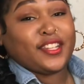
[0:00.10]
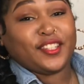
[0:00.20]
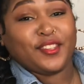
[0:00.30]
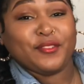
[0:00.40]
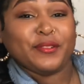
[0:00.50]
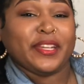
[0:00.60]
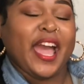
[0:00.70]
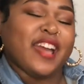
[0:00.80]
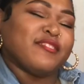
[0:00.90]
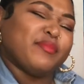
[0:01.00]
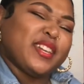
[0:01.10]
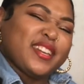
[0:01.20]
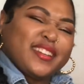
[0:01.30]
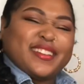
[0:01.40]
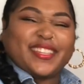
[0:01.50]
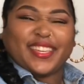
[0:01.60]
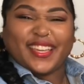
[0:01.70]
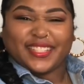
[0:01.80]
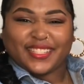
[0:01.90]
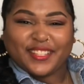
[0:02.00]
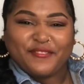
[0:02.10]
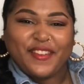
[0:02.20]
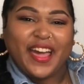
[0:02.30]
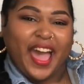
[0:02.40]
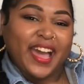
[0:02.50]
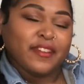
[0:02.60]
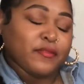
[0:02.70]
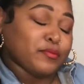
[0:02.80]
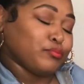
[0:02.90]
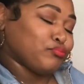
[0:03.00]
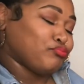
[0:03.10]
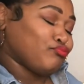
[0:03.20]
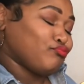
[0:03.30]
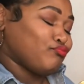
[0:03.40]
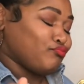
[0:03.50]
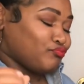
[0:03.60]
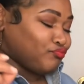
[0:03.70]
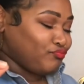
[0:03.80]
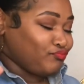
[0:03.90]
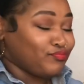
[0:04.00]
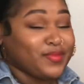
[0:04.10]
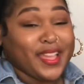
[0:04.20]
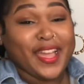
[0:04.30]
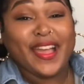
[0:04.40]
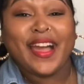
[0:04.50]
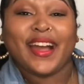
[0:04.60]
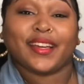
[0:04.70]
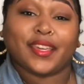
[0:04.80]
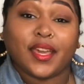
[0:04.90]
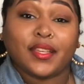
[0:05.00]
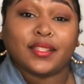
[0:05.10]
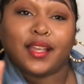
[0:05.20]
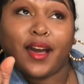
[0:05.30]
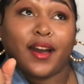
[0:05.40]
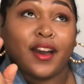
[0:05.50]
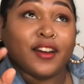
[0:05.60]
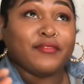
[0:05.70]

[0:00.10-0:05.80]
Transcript: You gave me the kiss of life. Mm. Kiss of